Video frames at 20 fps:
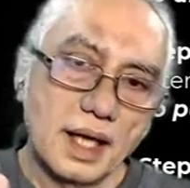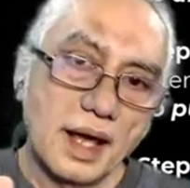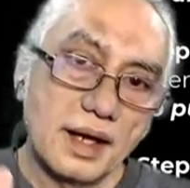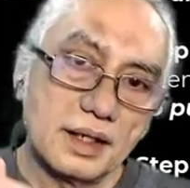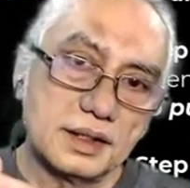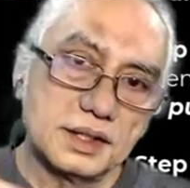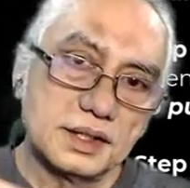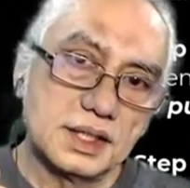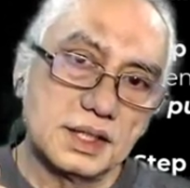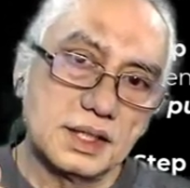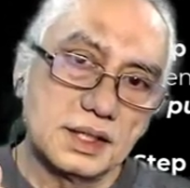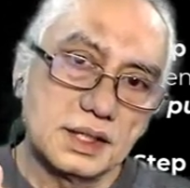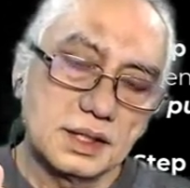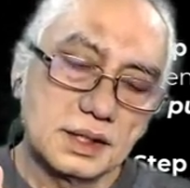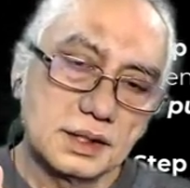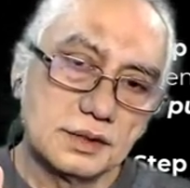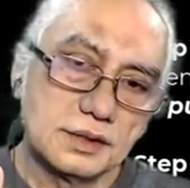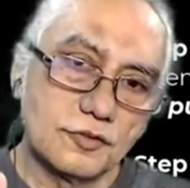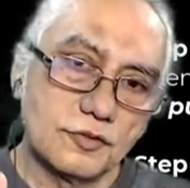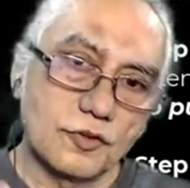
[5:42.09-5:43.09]

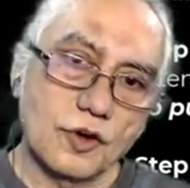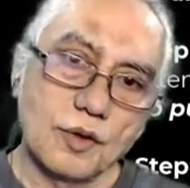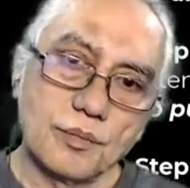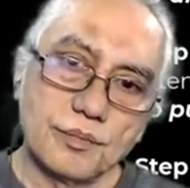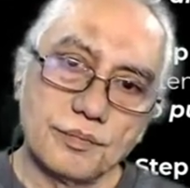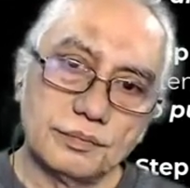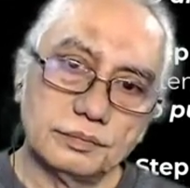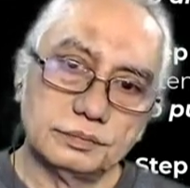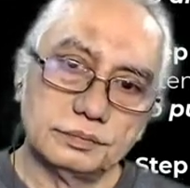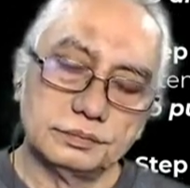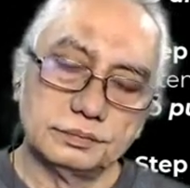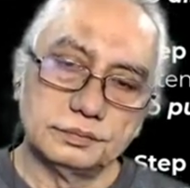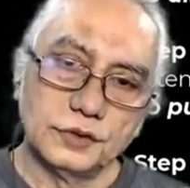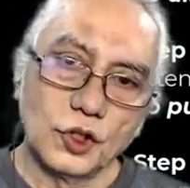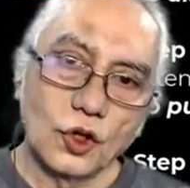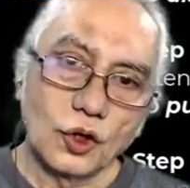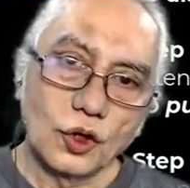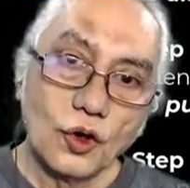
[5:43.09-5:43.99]
energy from your